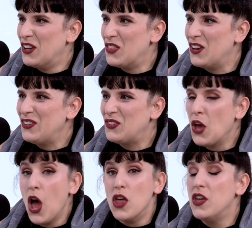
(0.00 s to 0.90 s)

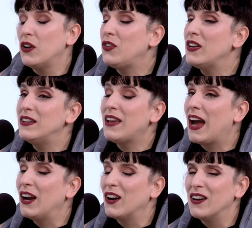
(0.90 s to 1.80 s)
There's an
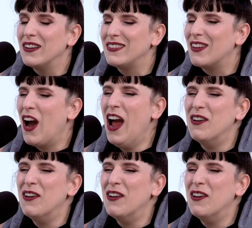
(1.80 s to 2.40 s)
entire sorry,